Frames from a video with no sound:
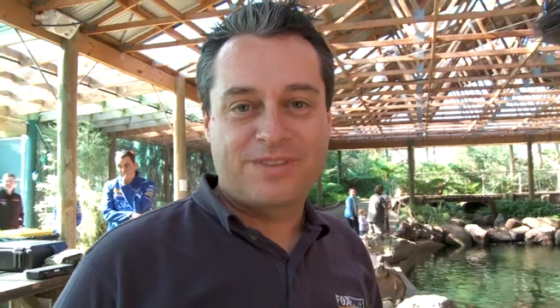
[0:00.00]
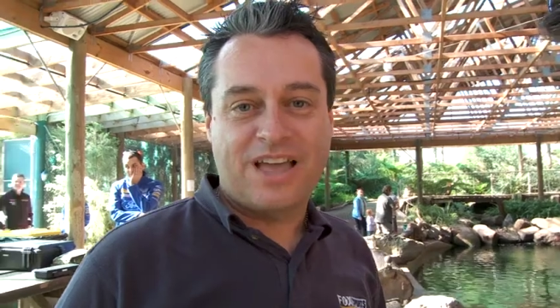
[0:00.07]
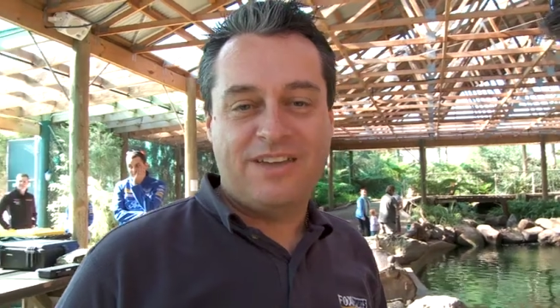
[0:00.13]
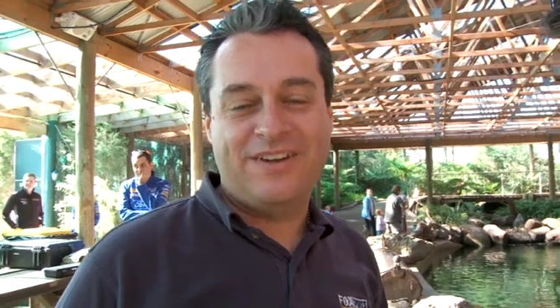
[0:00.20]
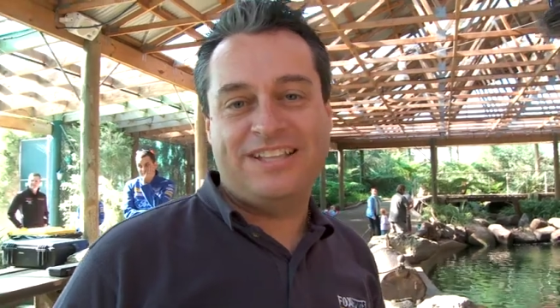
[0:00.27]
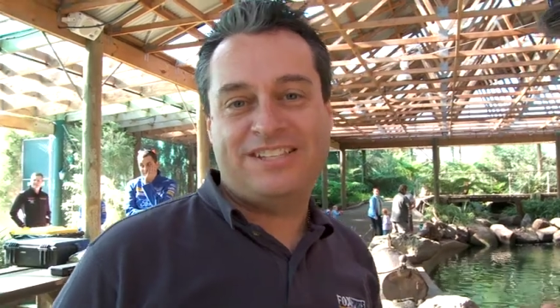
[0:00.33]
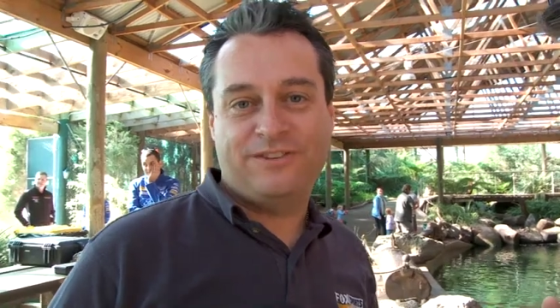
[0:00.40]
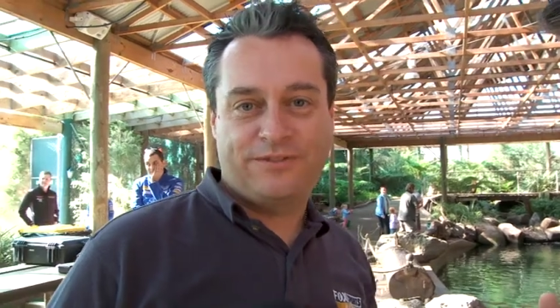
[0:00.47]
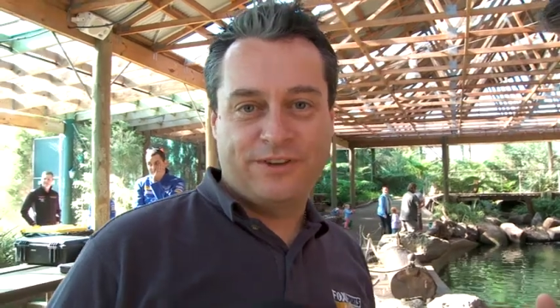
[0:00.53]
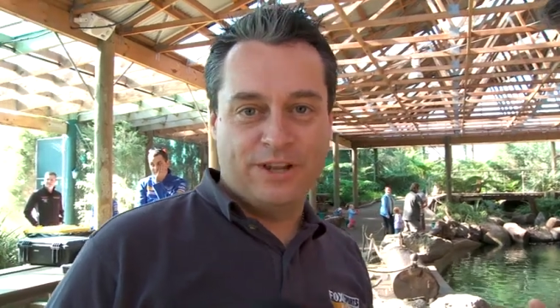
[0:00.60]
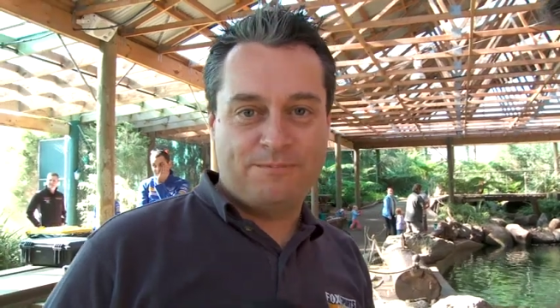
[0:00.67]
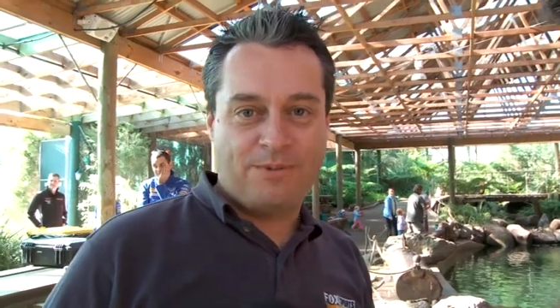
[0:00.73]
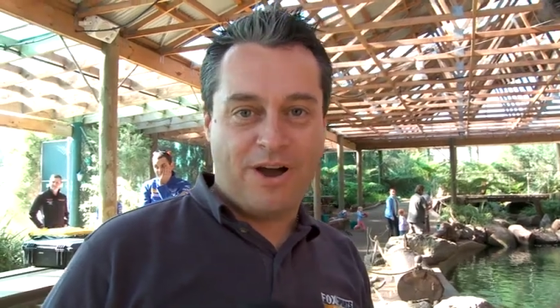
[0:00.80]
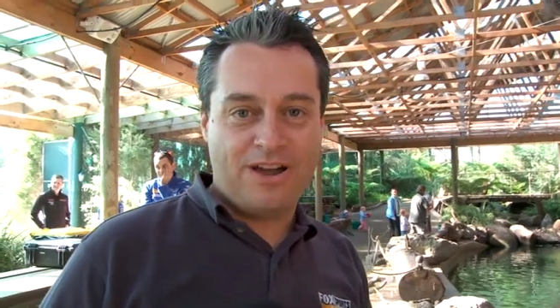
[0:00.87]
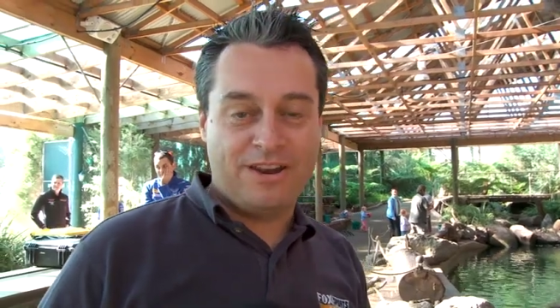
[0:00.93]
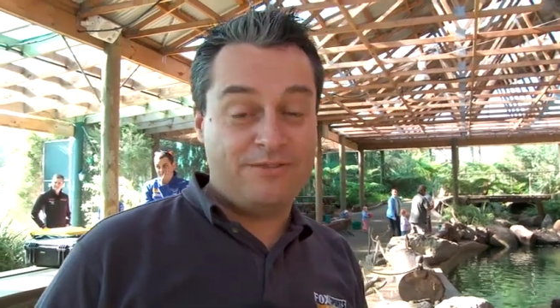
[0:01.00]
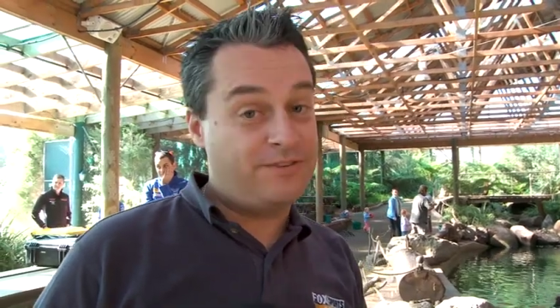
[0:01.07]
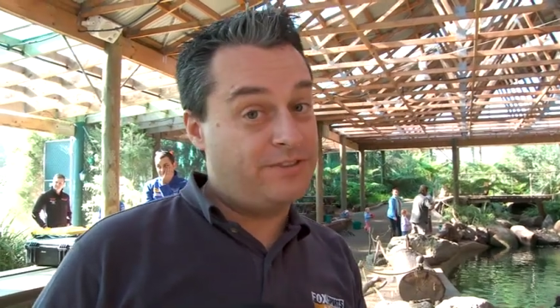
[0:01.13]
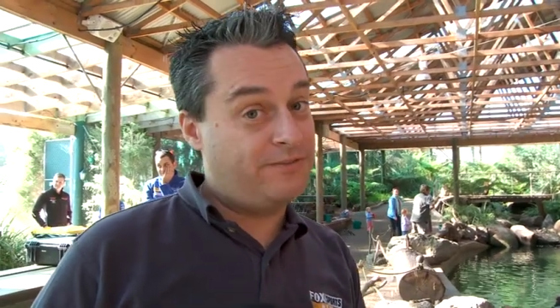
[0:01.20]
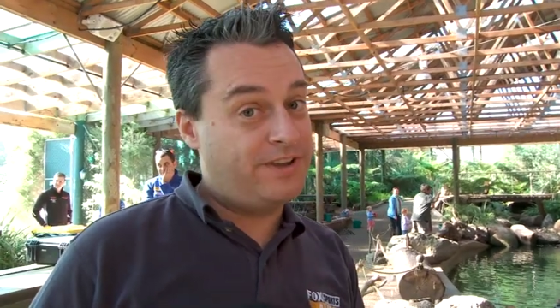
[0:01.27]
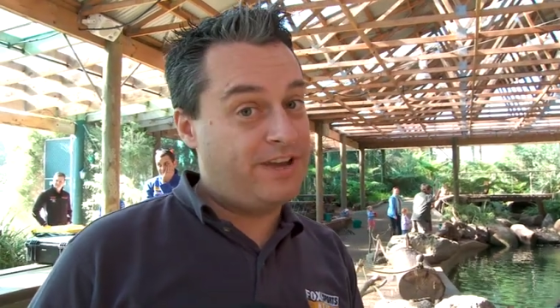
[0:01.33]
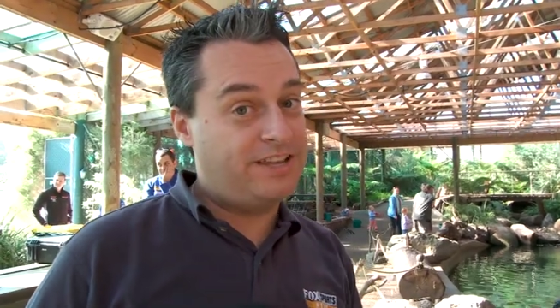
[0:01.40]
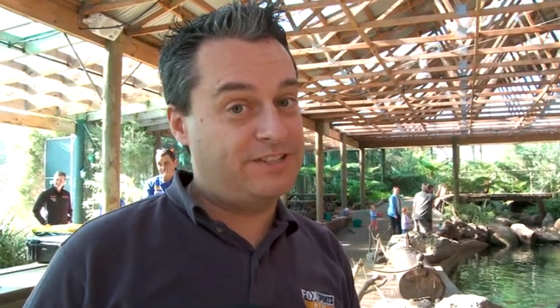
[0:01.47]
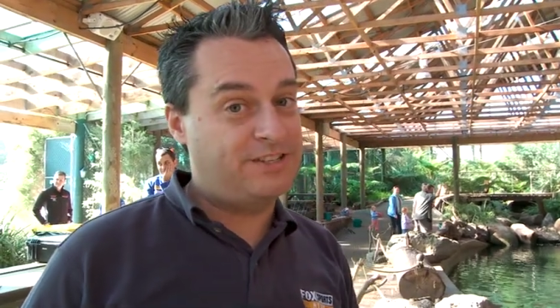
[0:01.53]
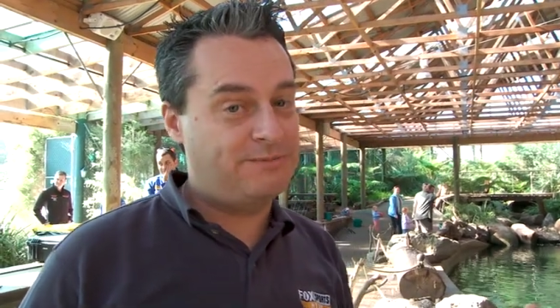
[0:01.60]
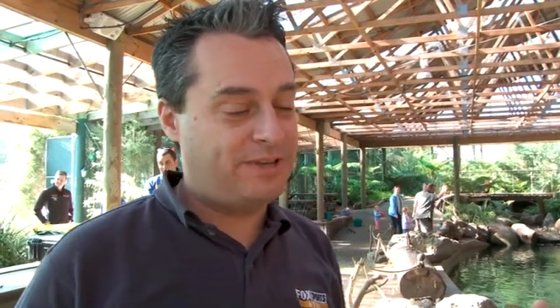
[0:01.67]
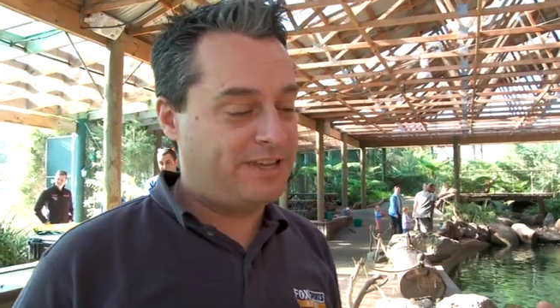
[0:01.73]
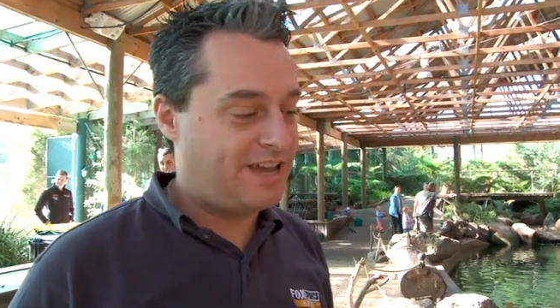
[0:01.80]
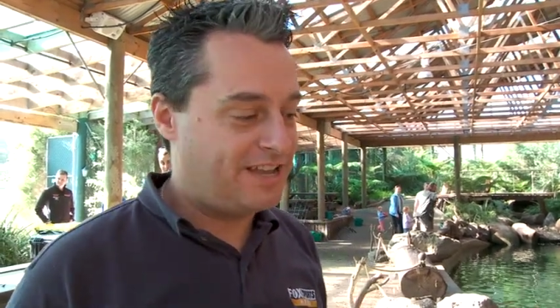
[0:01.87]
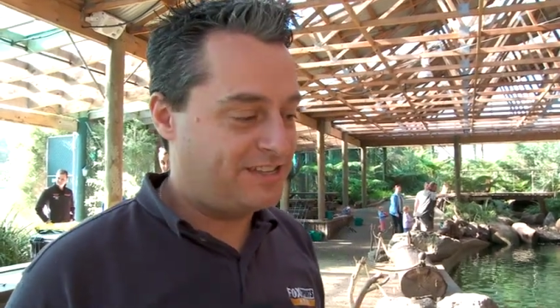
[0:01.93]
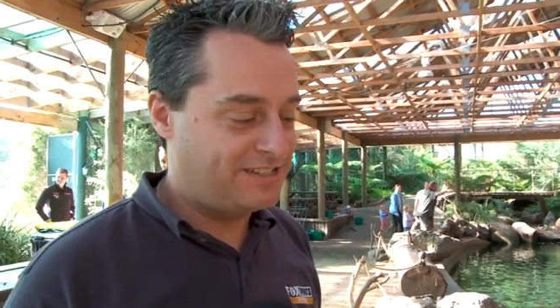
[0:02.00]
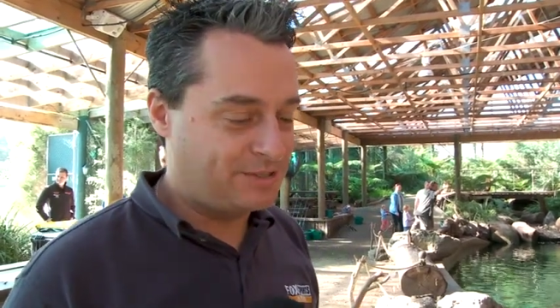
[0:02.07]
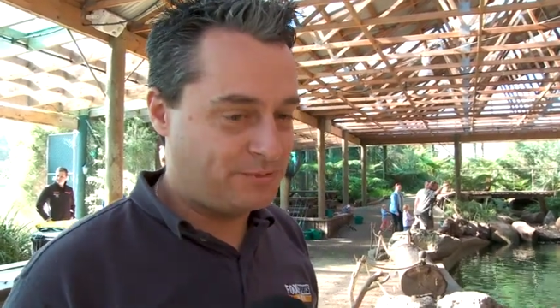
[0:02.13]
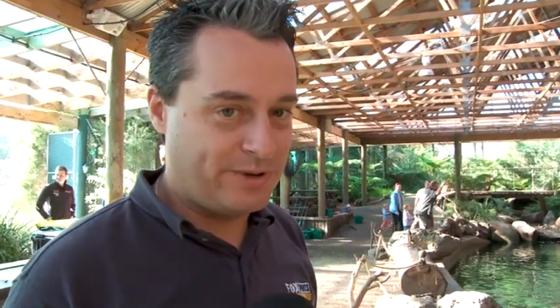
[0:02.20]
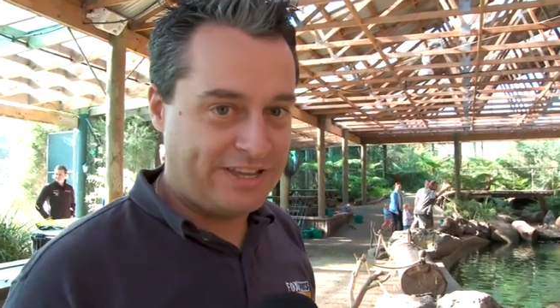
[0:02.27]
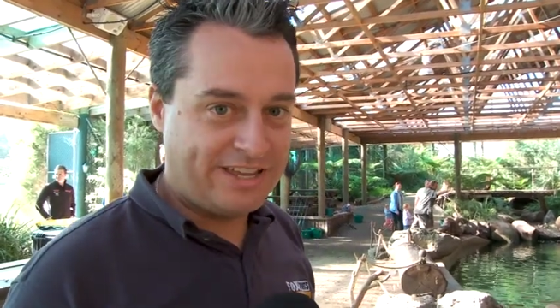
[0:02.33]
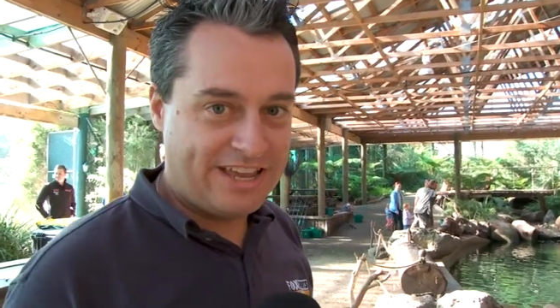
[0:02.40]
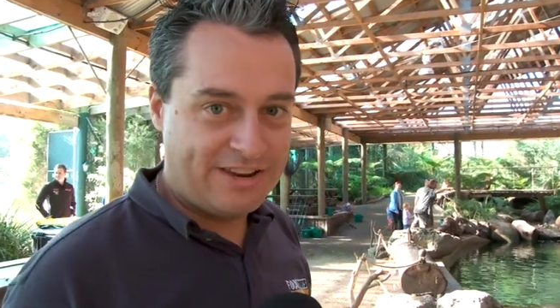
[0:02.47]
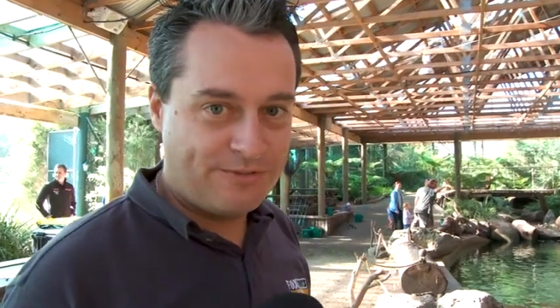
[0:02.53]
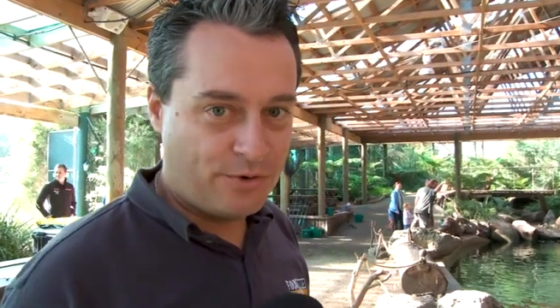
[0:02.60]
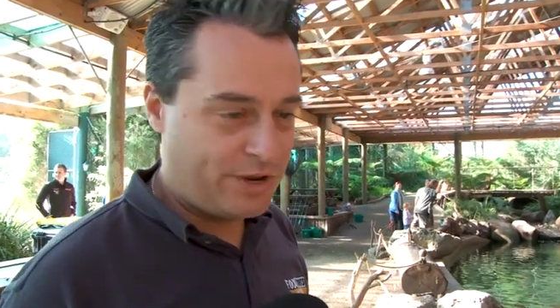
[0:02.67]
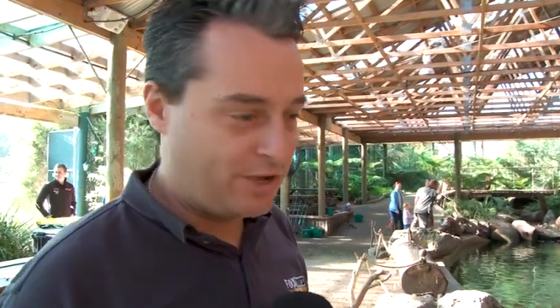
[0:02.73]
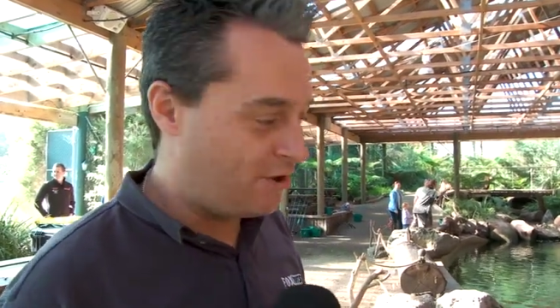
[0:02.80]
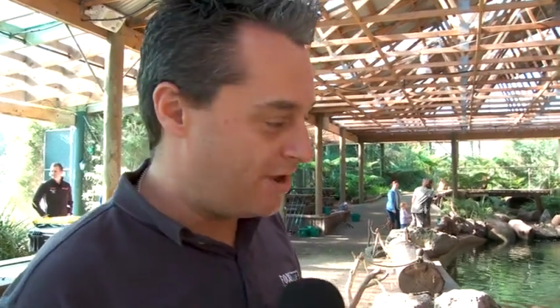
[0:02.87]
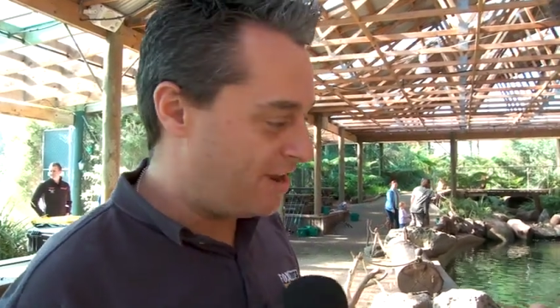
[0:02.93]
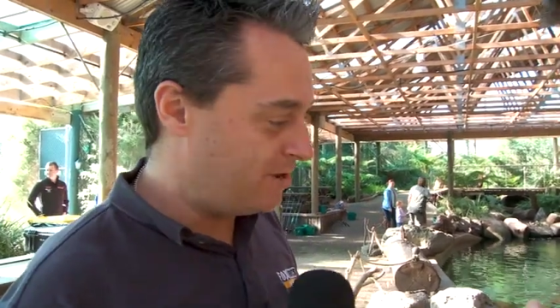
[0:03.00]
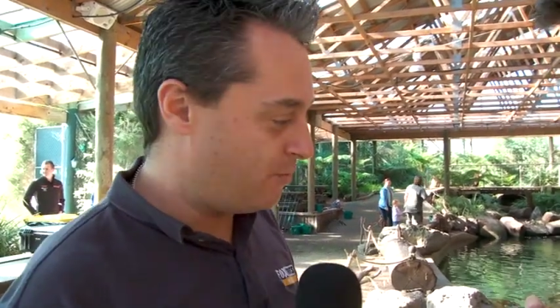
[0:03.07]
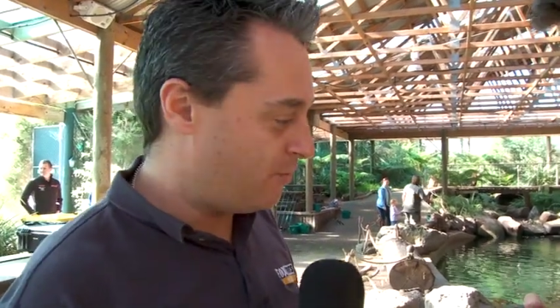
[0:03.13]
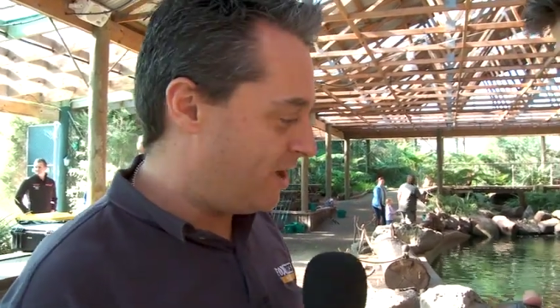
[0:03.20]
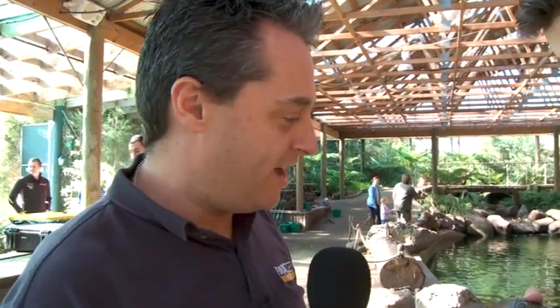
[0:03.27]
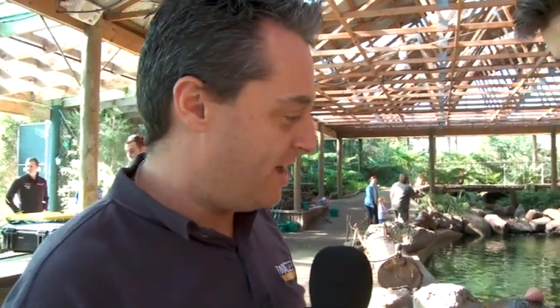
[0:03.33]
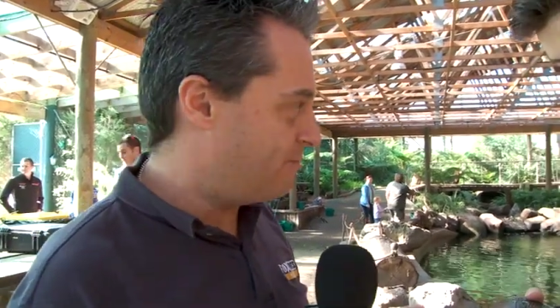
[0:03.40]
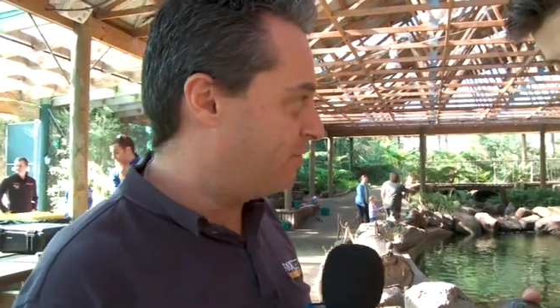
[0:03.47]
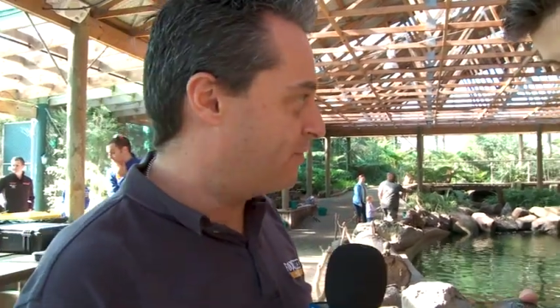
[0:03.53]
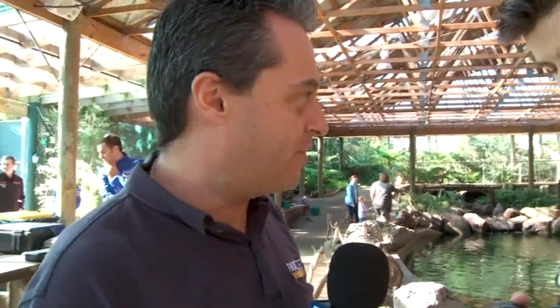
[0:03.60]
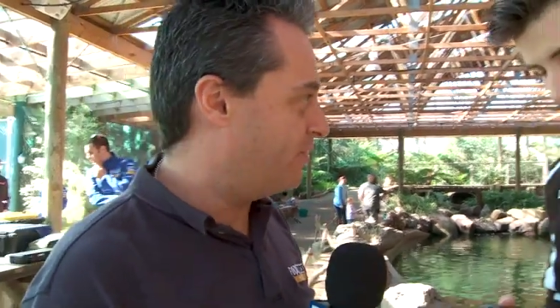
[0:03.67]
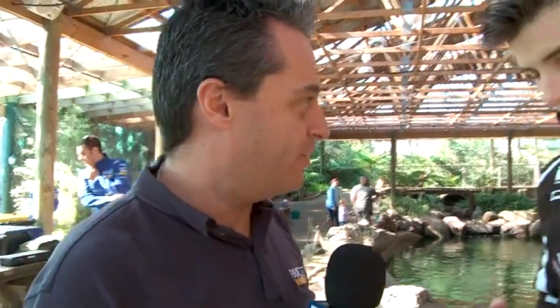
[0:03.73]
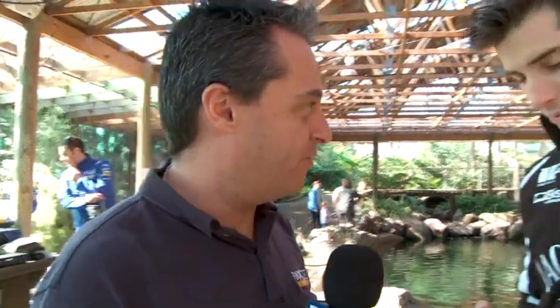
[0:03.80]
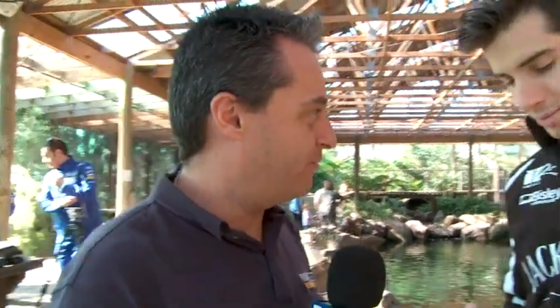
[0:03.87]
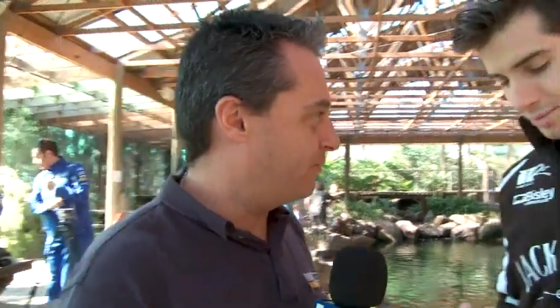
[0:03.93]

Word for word: events at Phillip Island for the V8 Supercars this weekend have already got underway, and we've got the